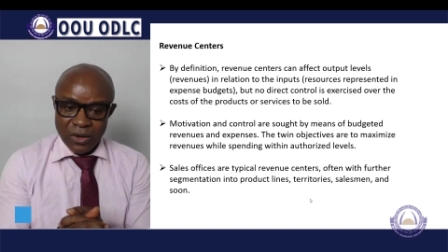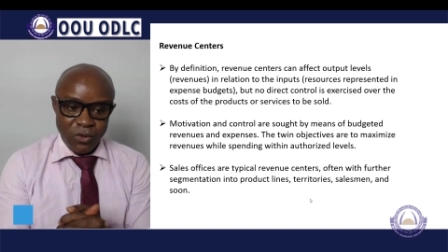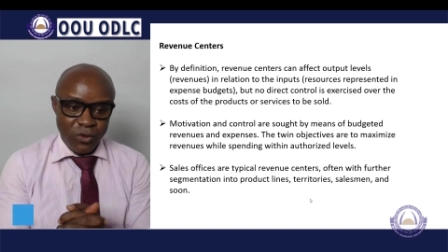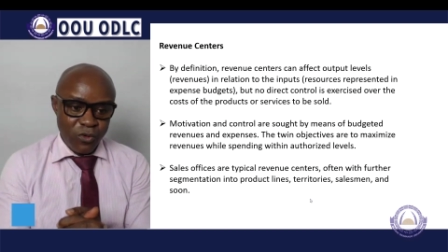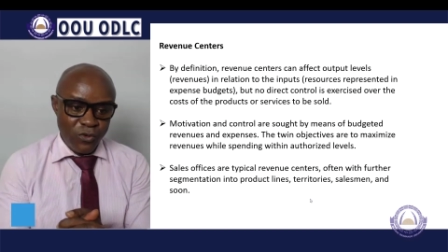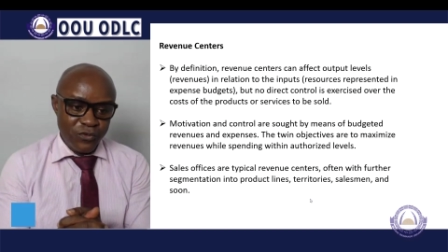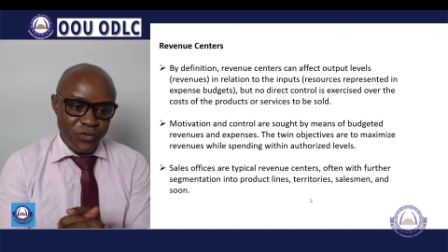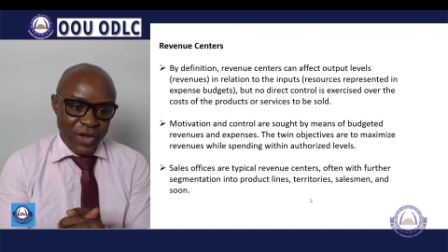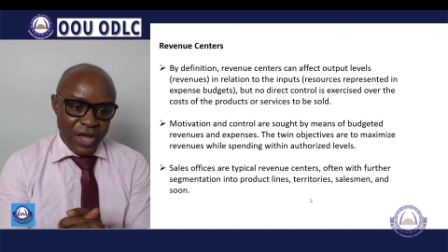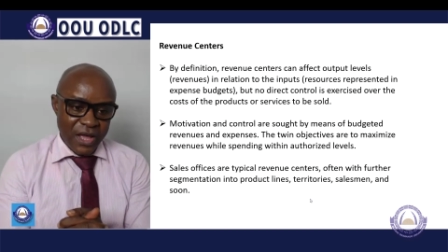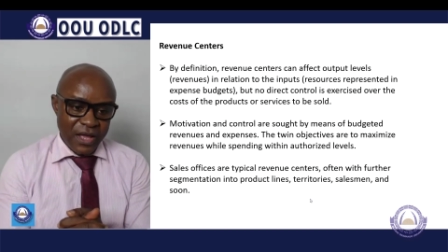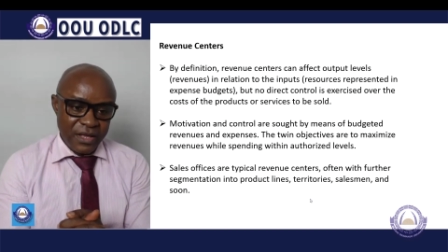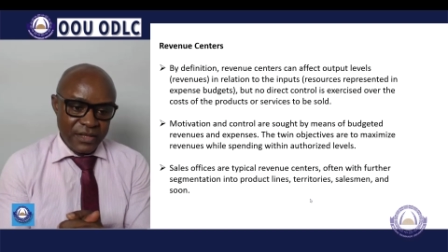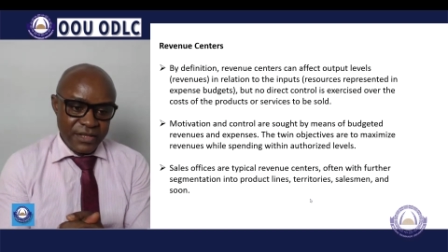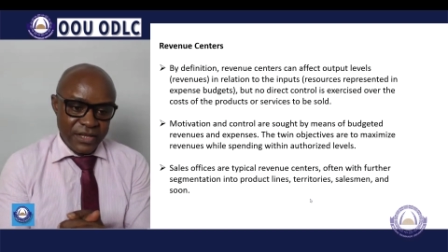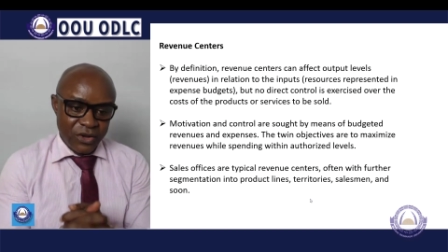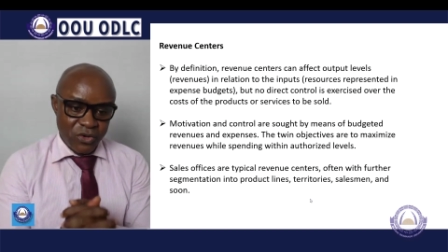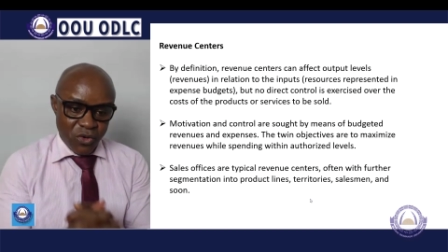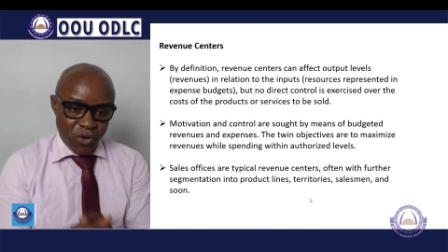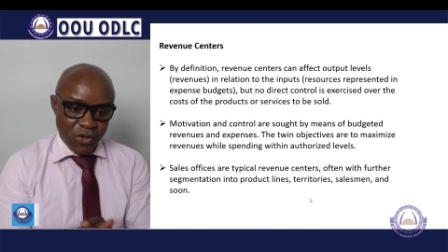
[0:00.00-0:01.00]
over
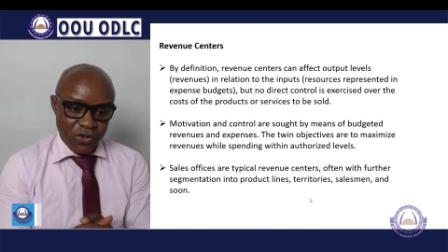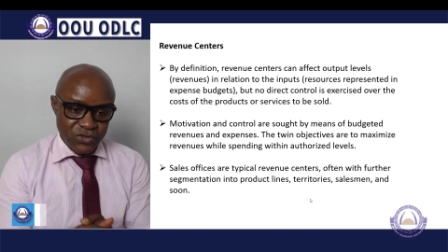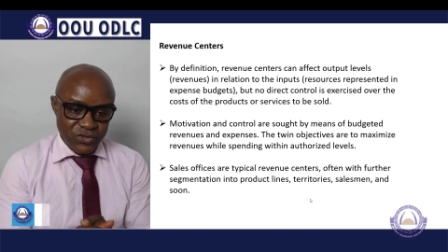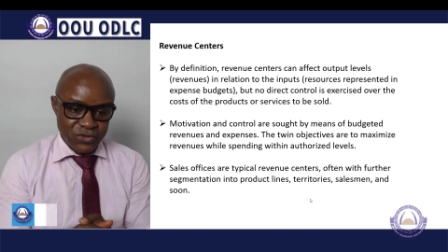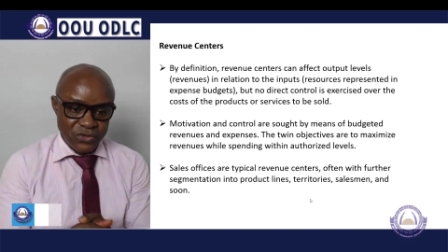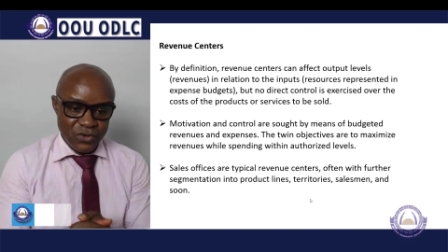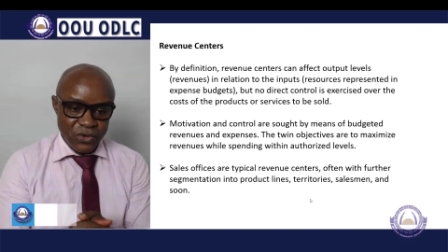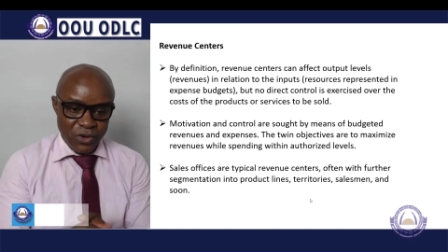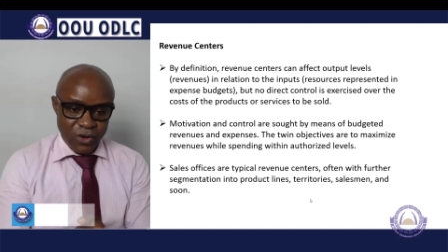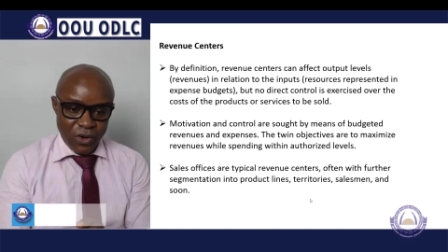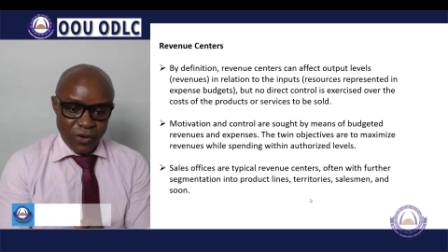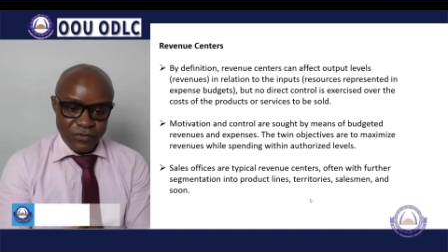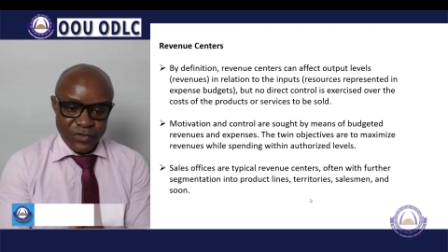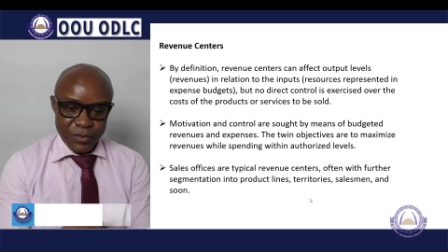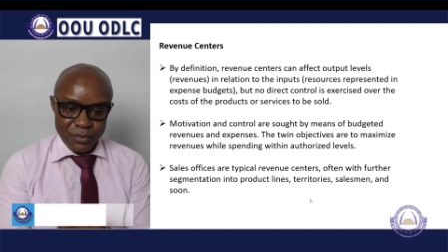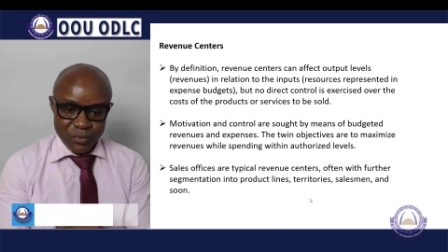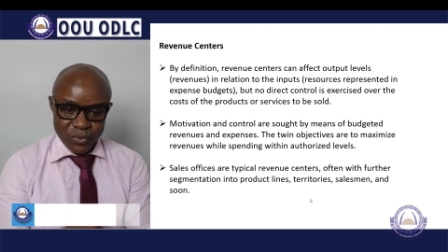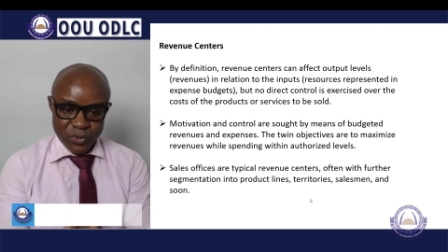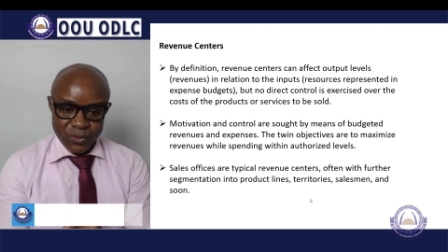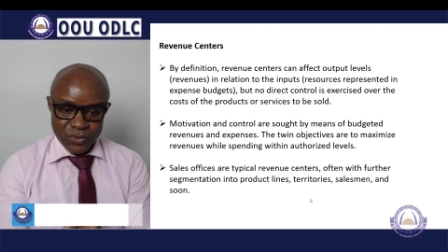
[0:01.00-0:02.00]
the cost of the
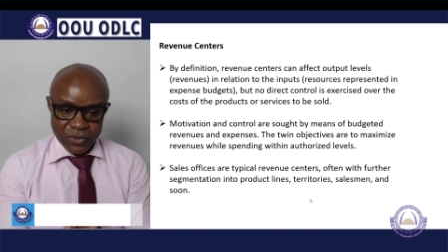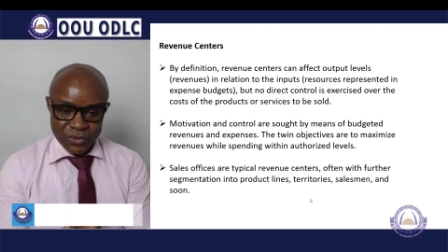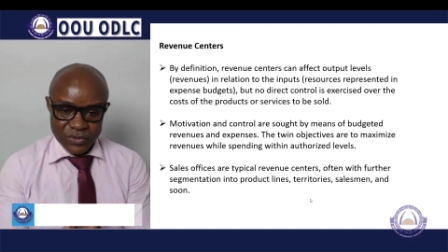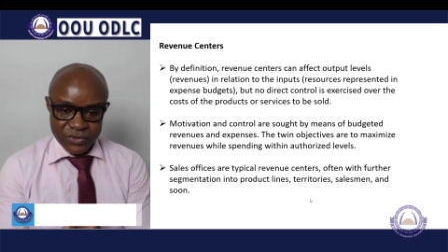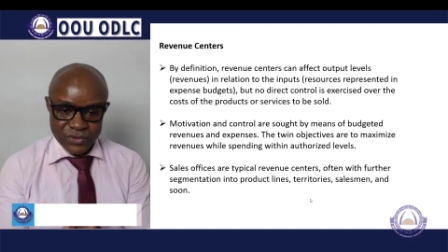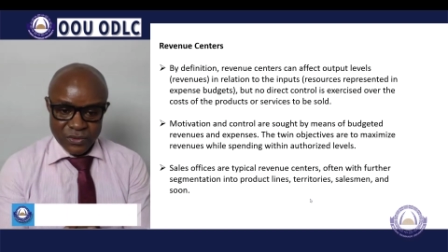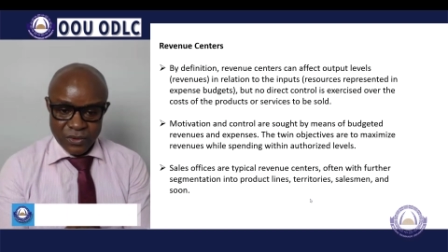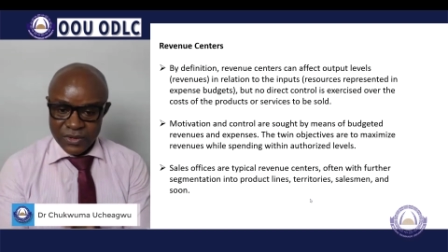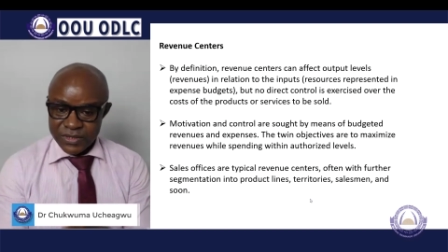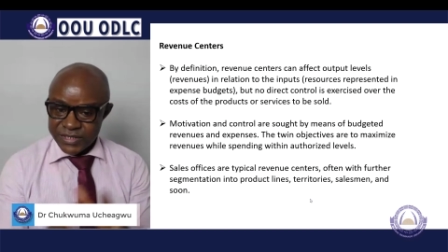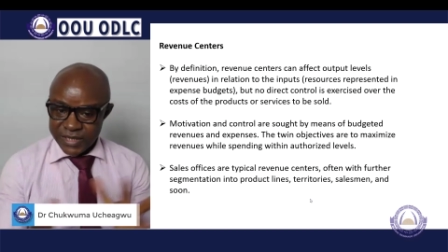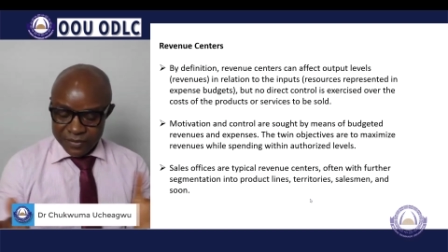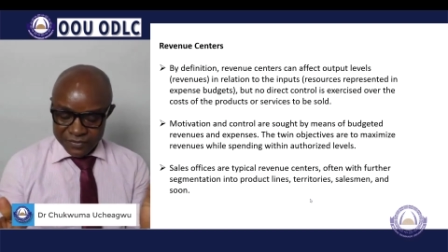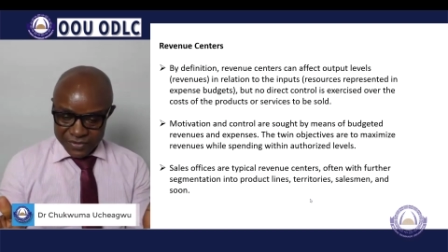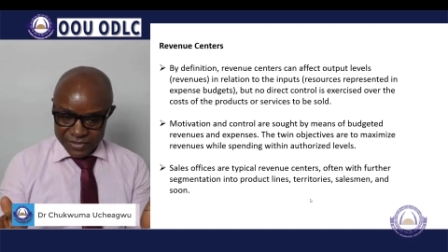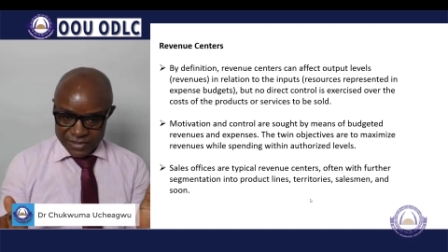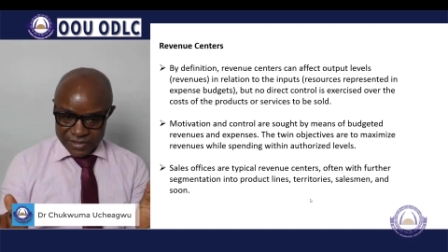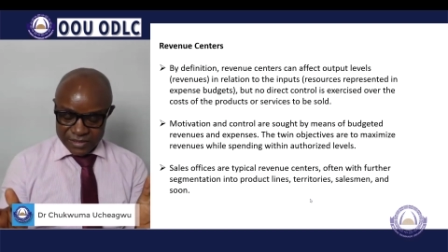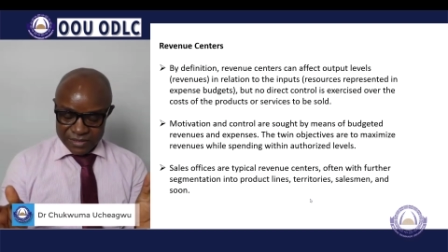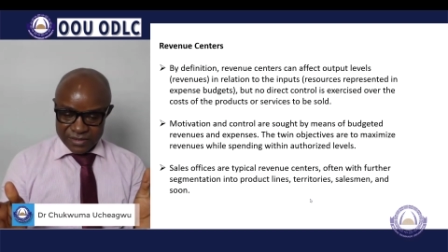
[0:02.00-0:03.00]
products or
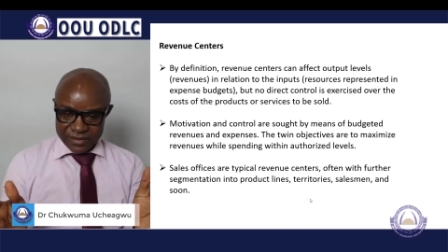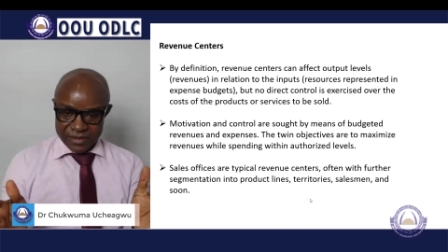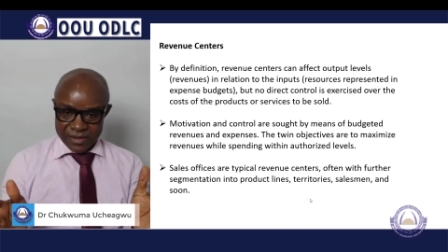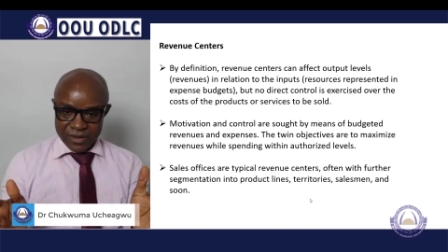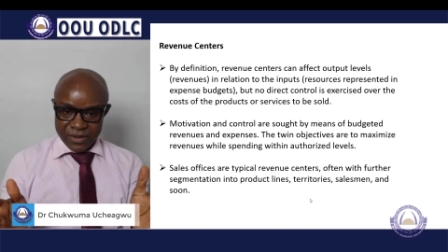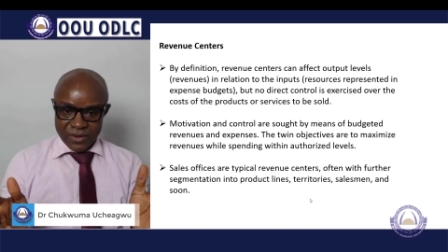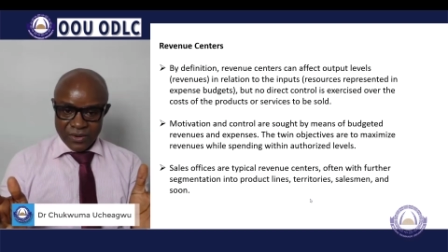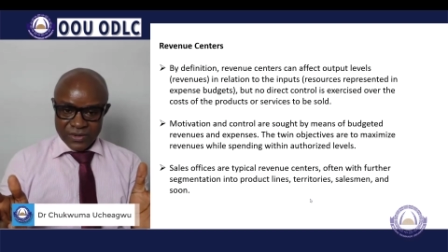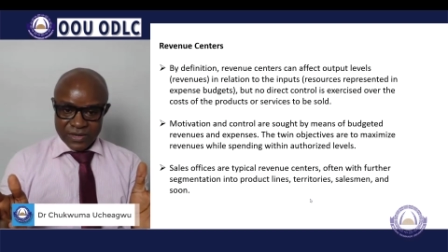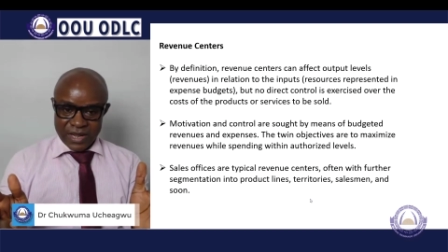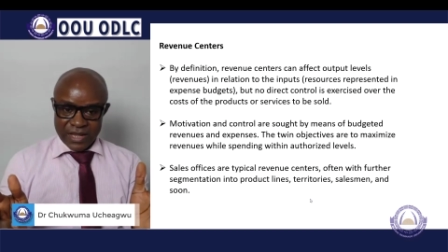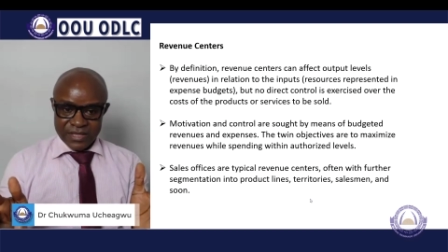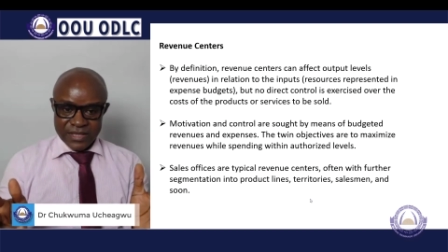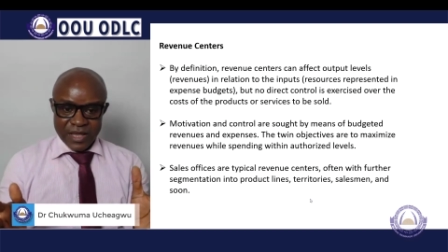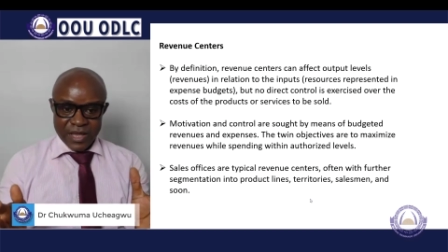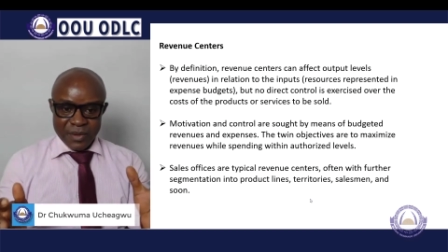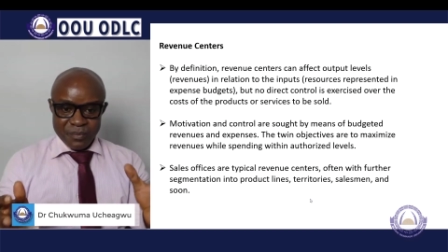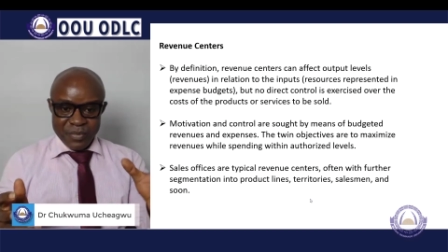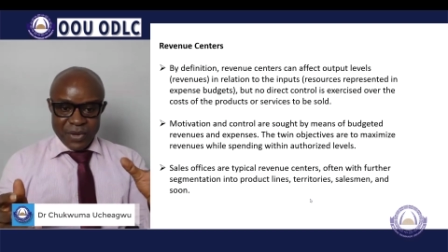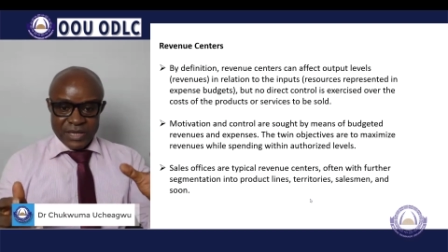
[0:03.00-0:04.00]
services. All right,
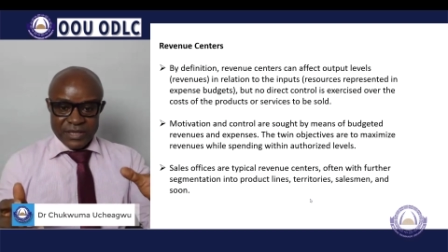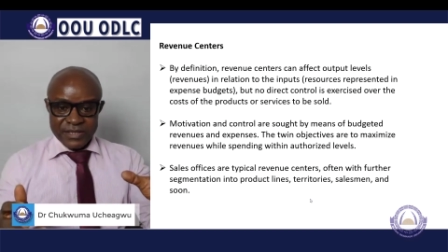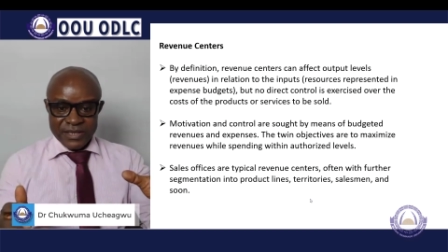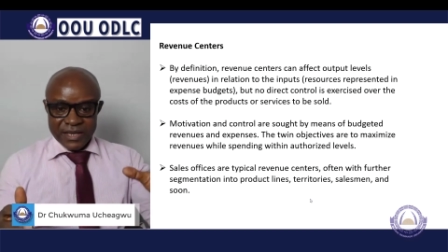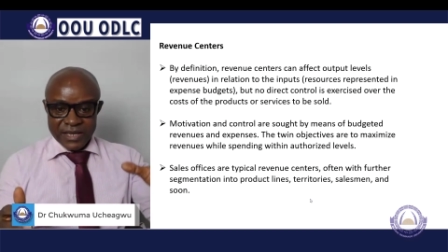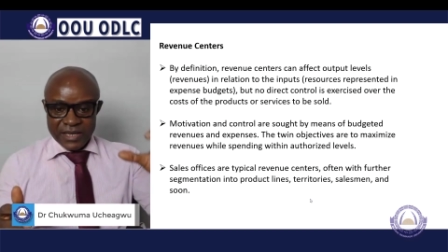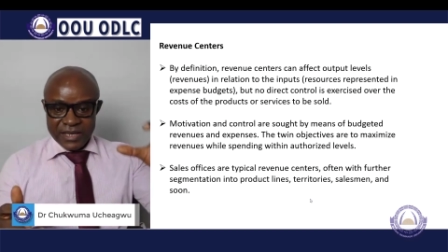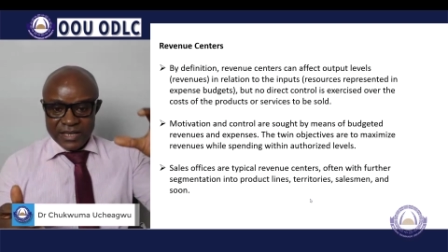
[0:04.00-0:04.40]
but